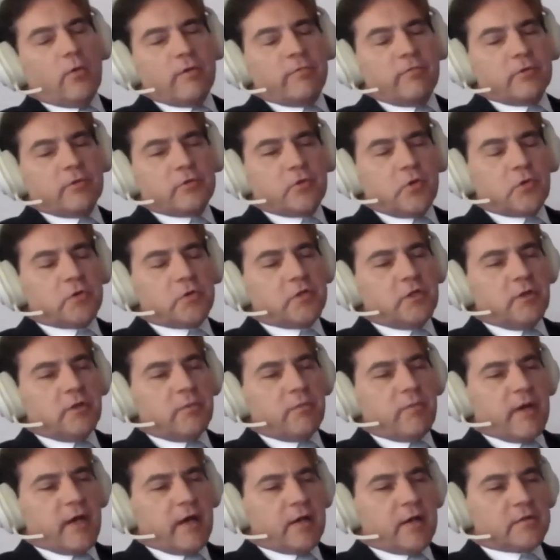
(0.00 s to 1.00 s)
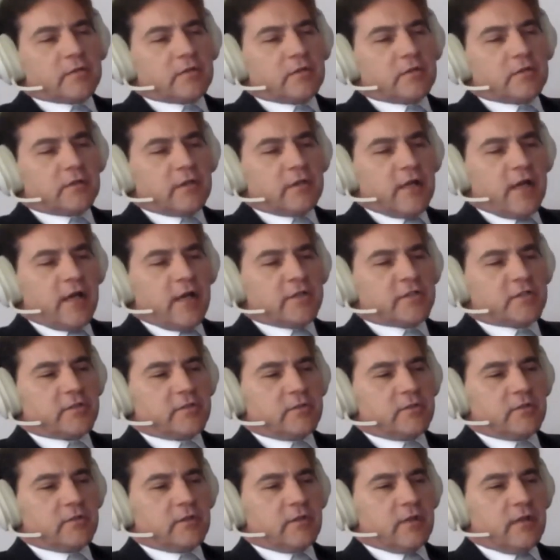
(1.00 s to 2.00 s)
If you're talking about
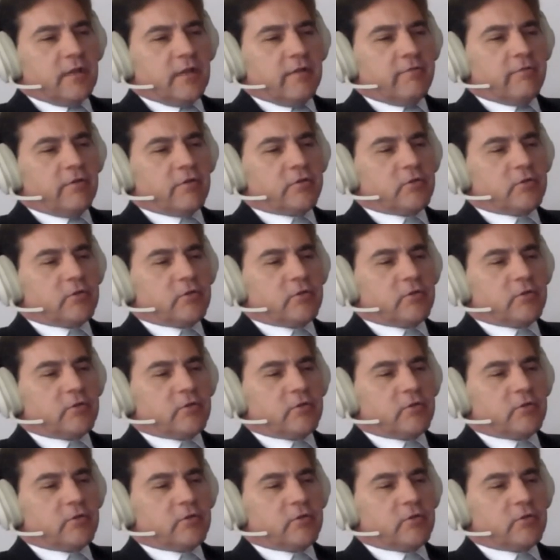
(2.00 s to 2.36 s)
if